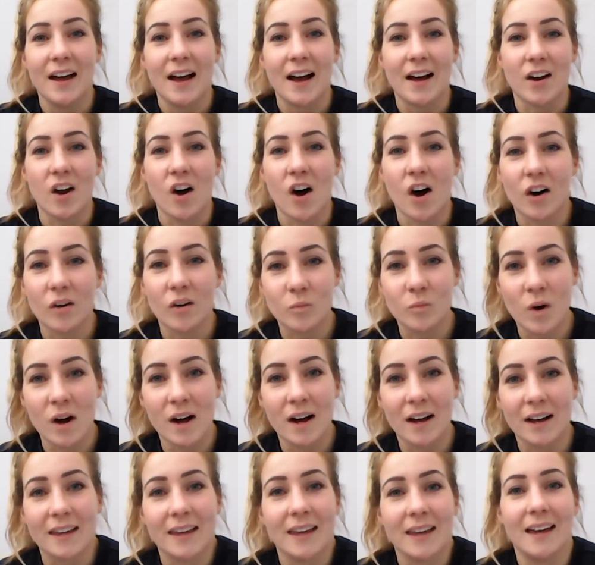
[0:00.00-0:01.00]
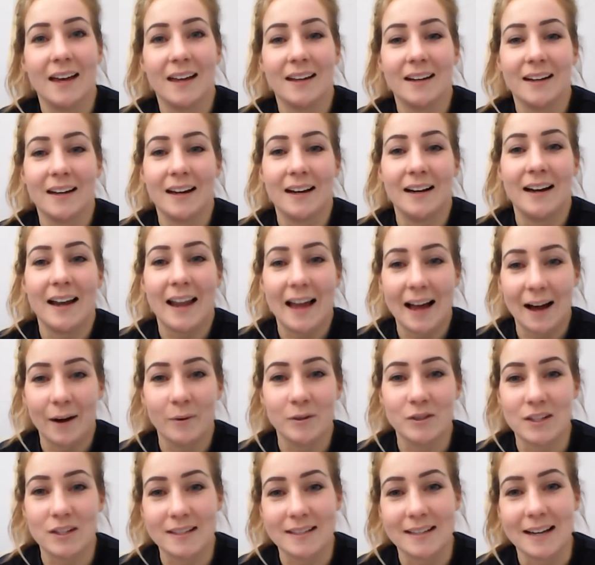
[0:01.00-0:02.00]
and hardworking in
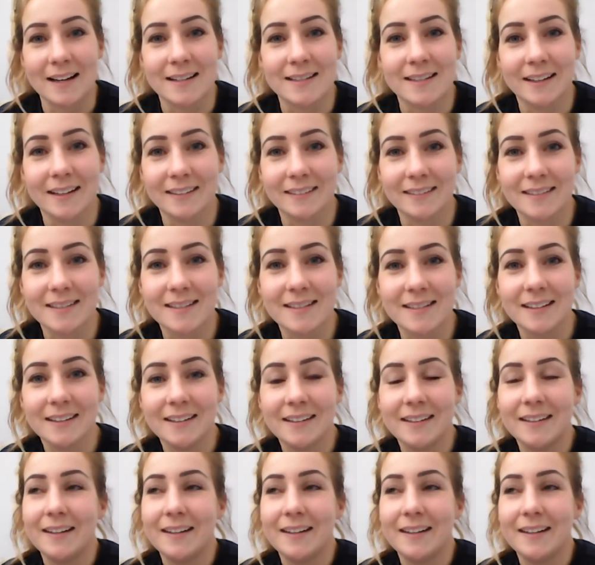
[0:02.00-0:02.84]
languages lessons